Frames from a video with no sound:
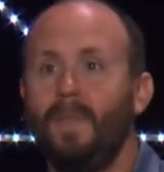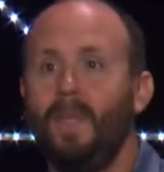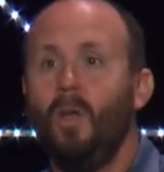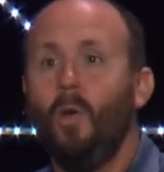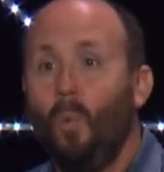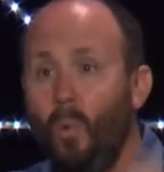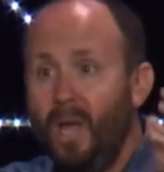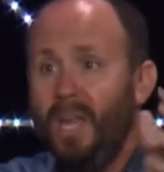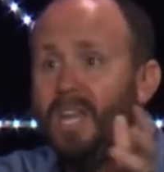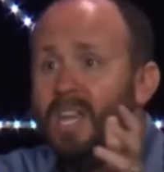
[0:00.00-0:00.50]

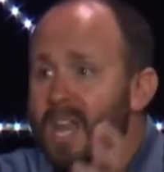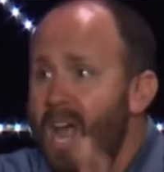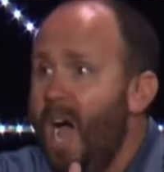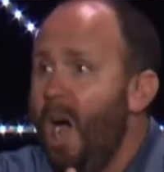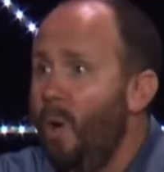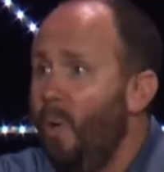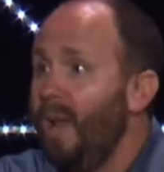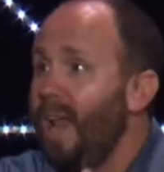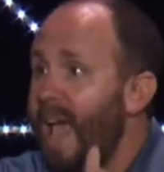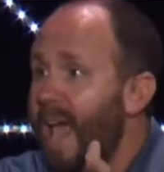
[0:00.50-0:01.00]
We
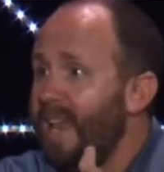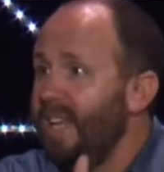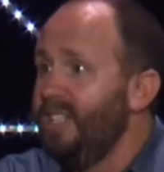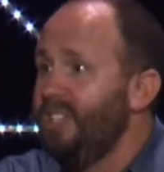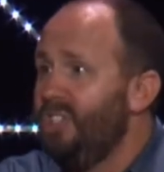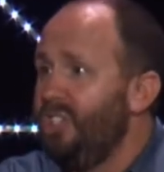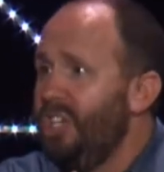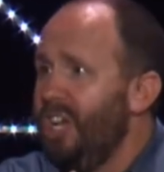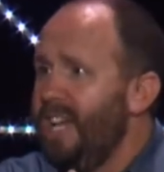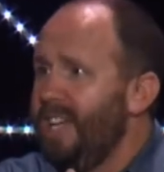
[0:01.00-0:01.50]
know it, and
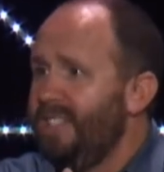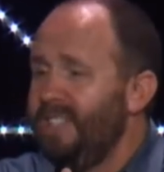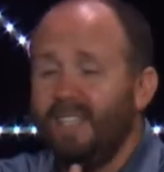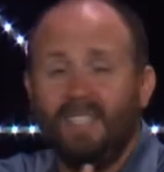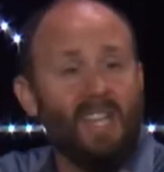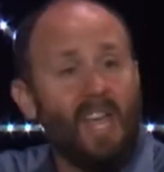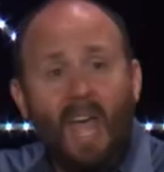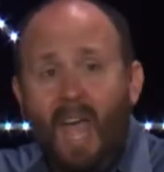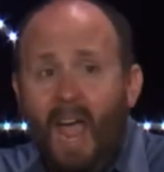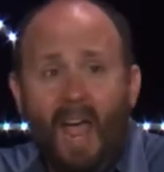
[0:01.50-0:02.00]
it's
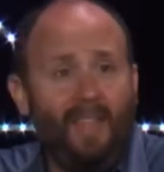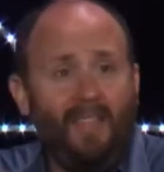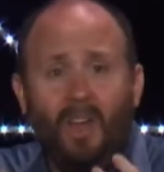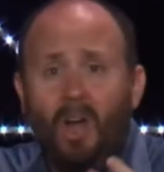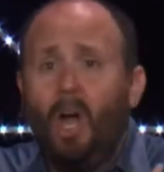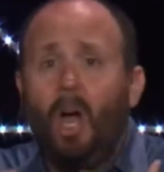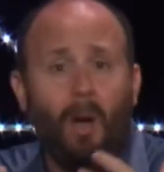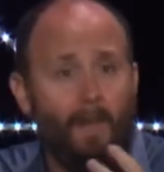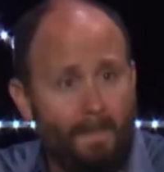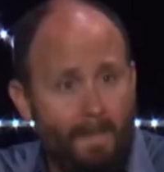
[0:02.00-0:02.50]
Jesus. And
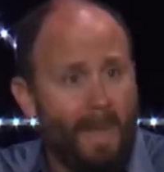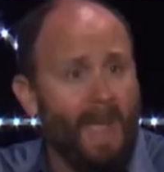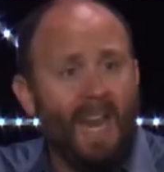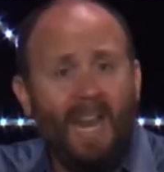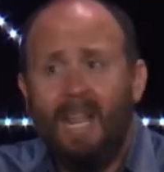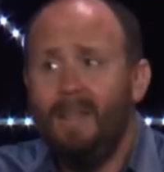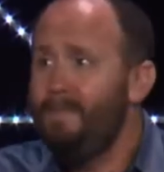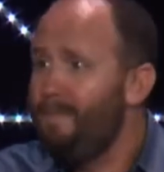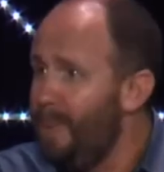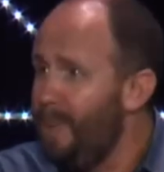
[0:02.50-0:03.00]
there are
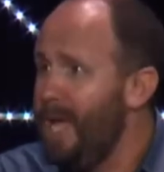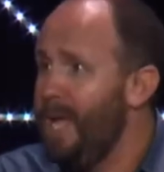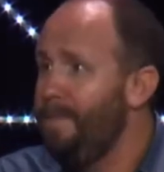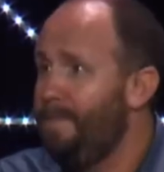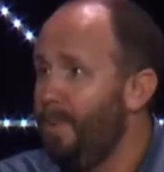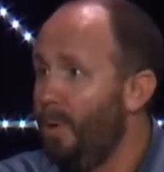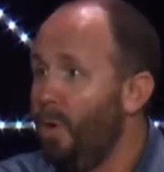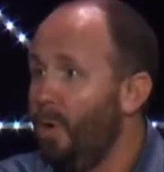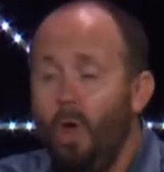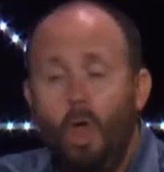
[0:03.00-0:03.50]
many
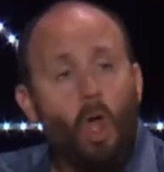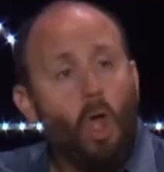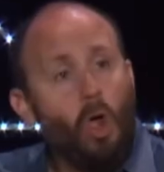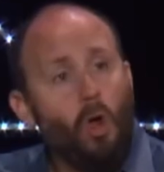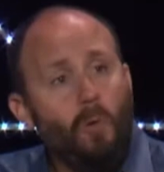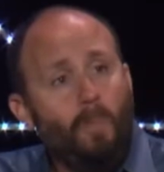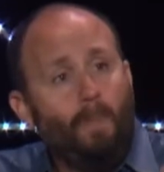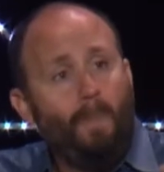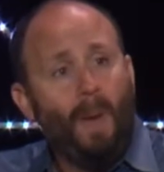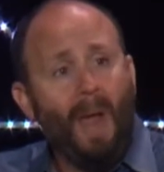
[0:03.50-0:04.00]
people
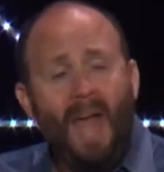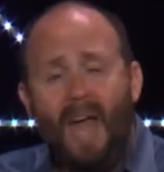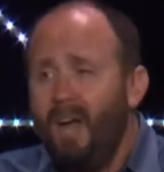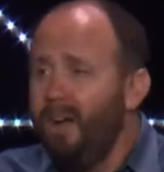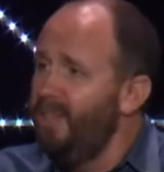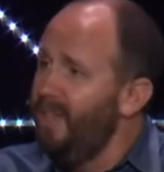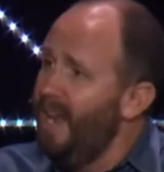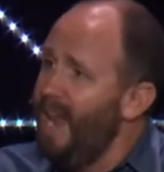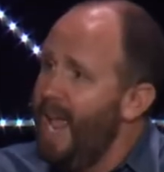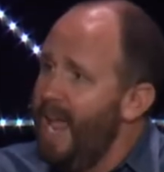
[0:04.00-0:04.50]
who
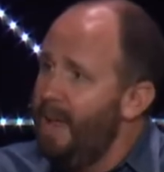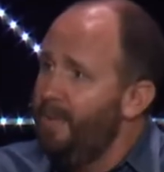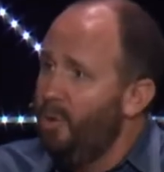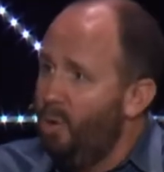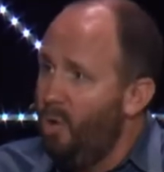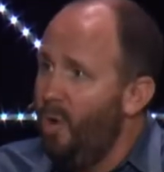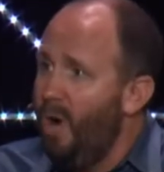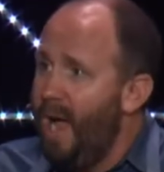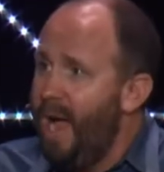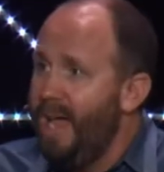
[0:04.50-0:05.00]
bear the name
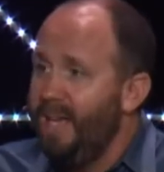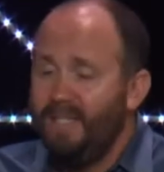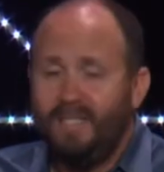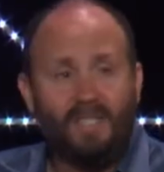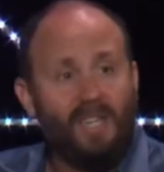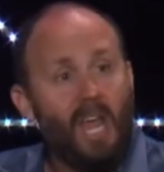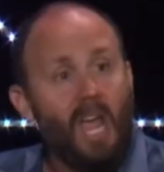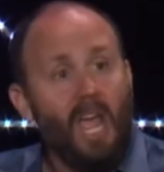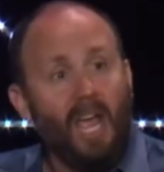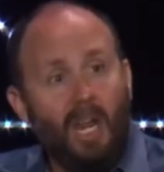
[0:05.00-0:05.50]
Christ
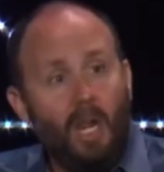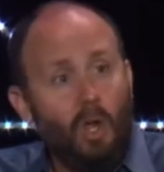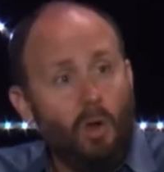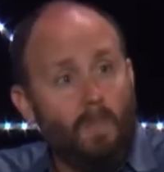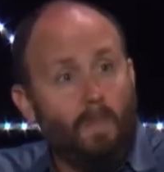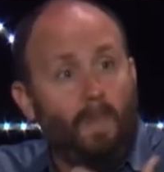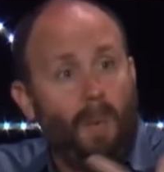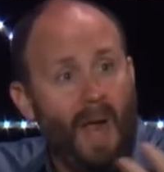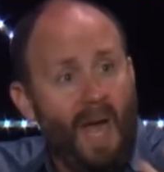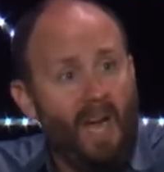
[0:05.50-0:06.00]
and who
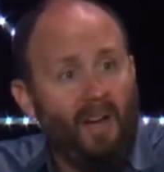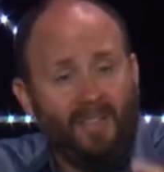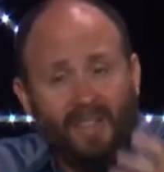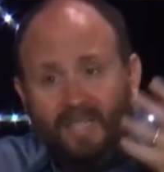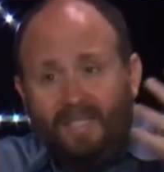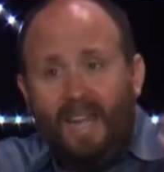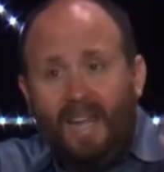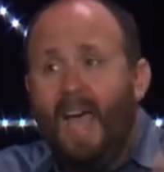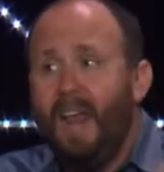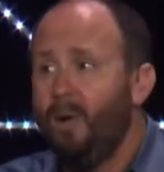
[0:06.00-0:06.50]
bear the
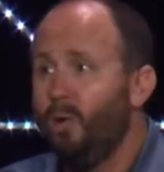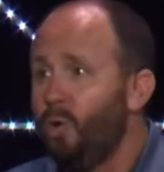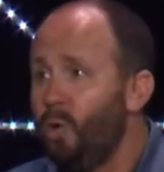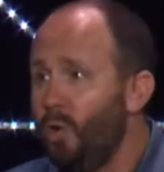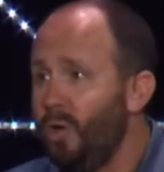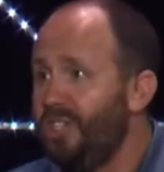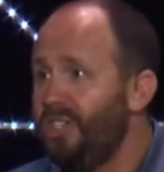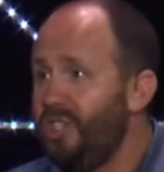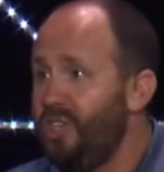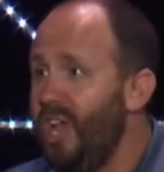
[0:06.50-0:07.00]
title
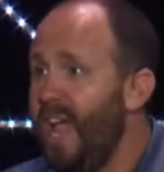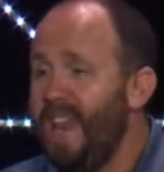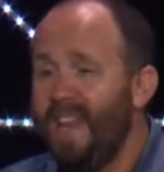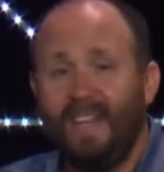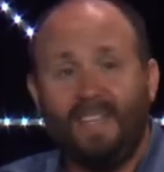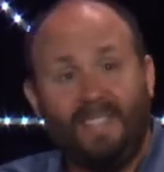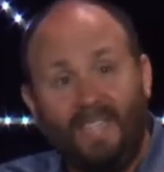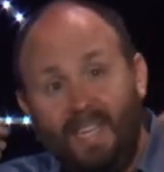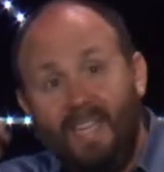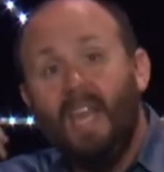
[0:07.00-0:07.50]

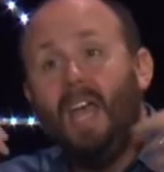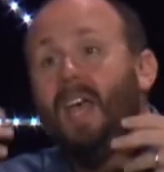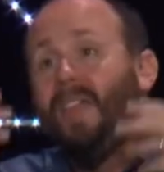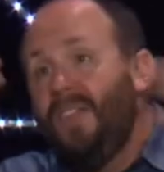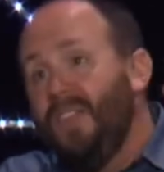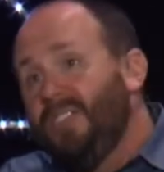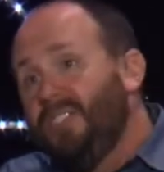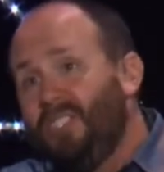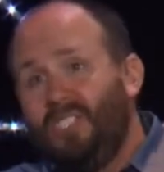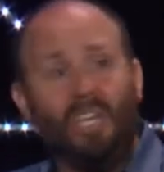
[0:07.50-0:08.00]
Christianity
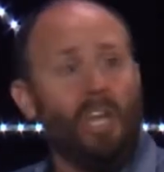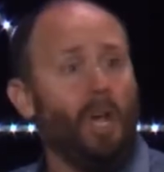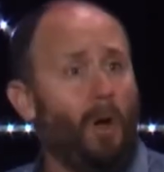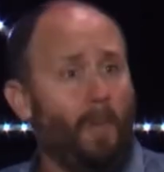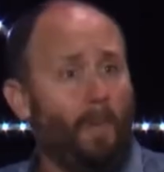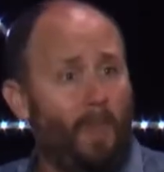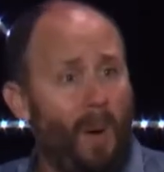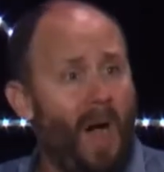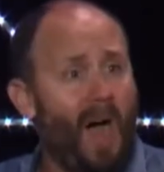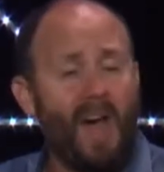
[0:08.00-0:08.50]
that
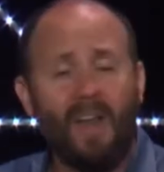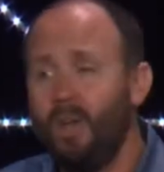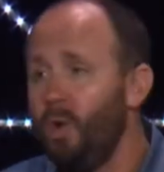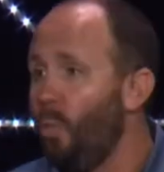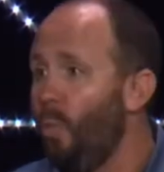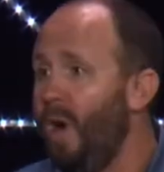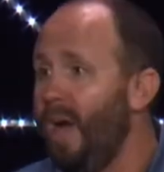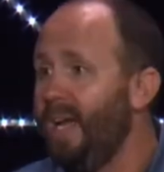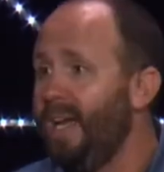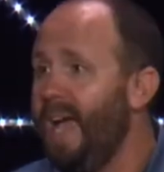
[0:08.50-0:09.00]
still ponder
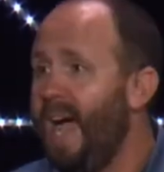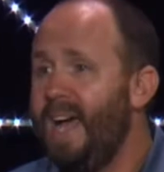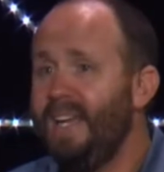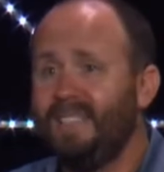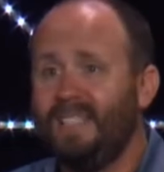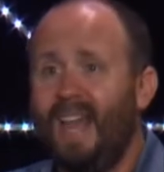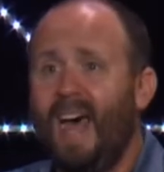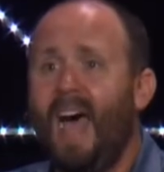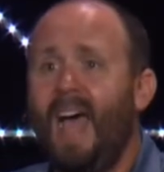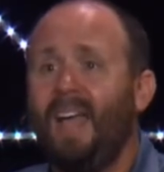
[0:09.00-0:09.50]
what
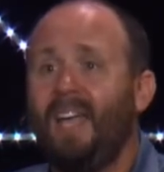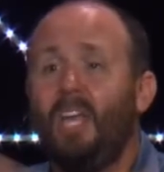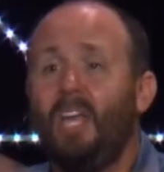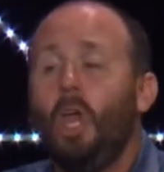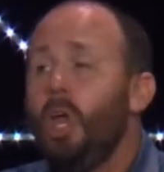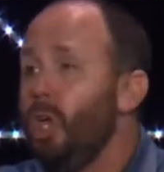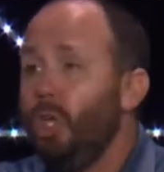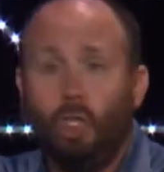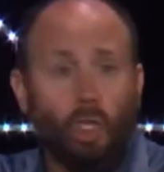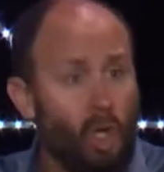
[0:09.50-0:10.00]
God's like.
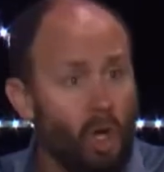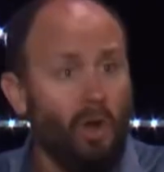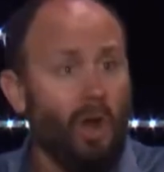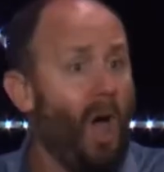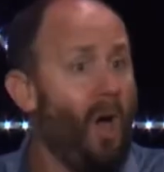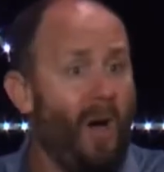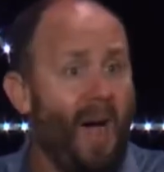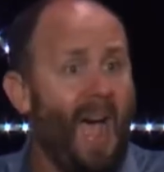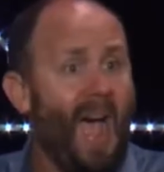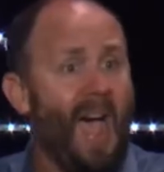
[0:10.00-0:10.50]
You
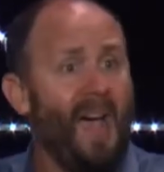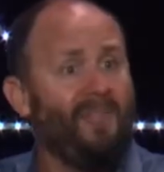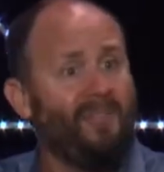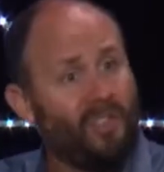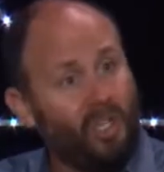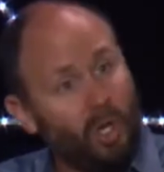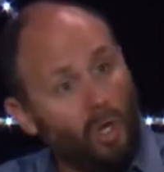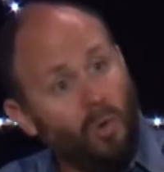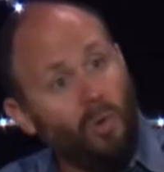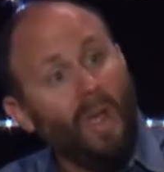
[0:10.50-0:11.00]
don't have
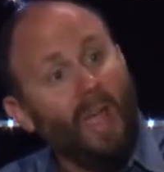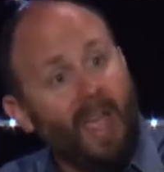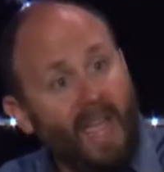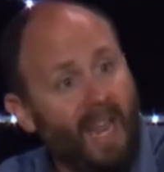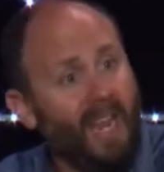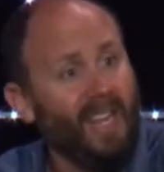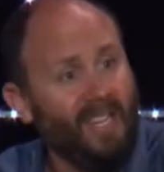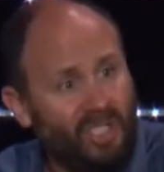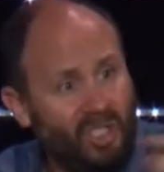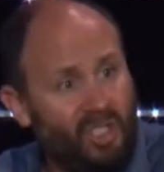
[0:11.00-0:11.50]
to.
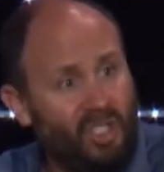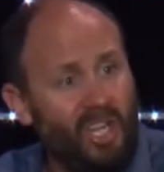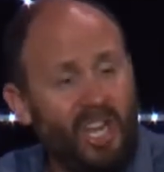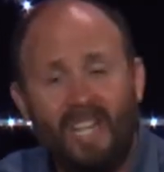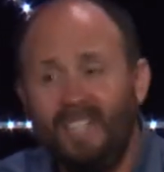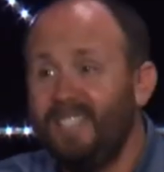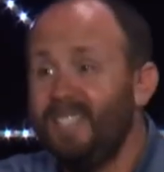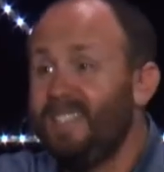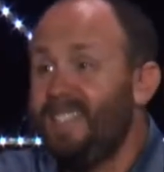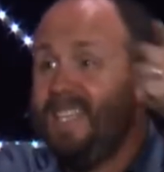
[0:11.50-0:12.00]
It is
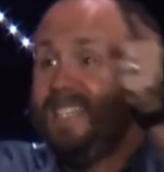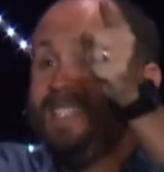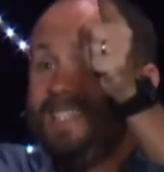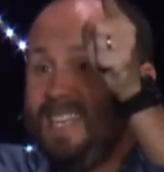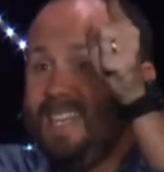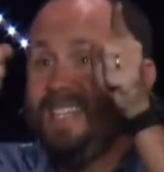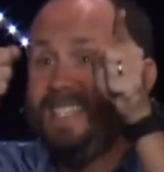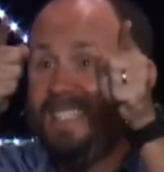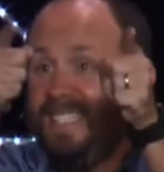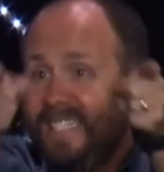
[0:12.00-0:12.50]
Jesus. He's
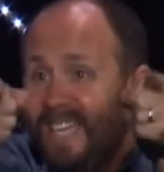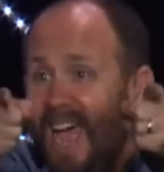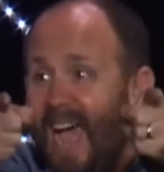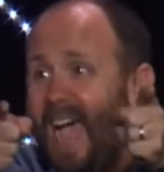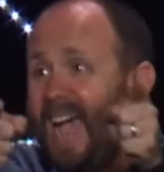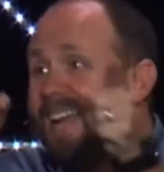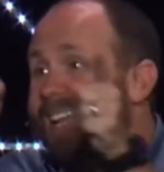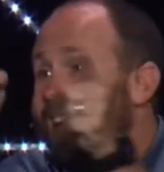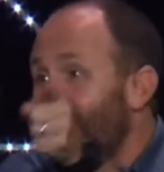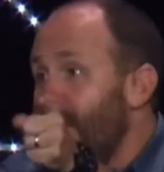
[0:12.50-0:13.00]
the
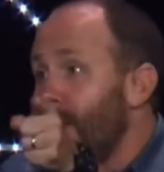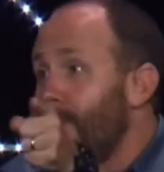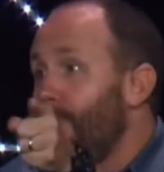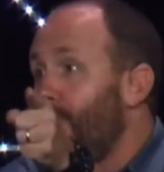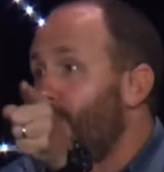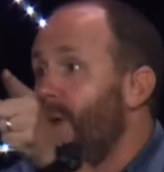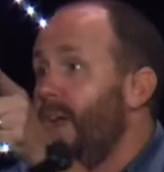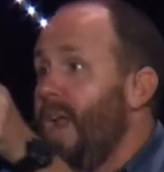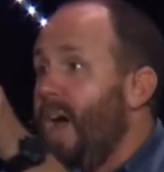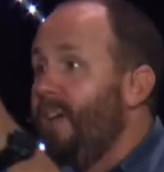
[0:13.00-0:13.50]
exact
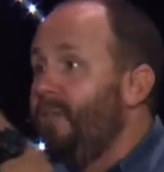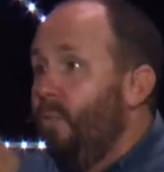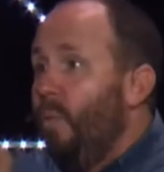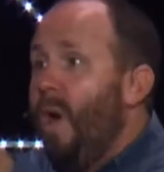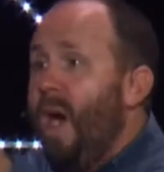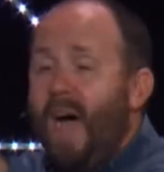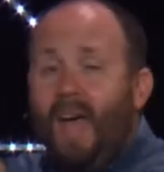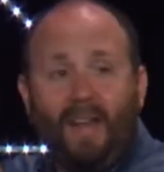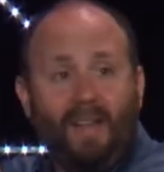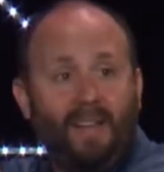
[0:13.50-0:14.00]
imprint of
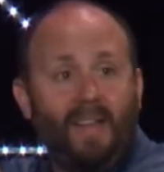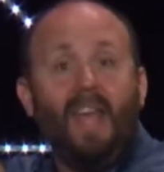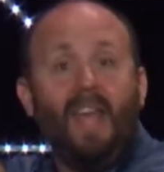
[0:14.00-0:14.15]
what?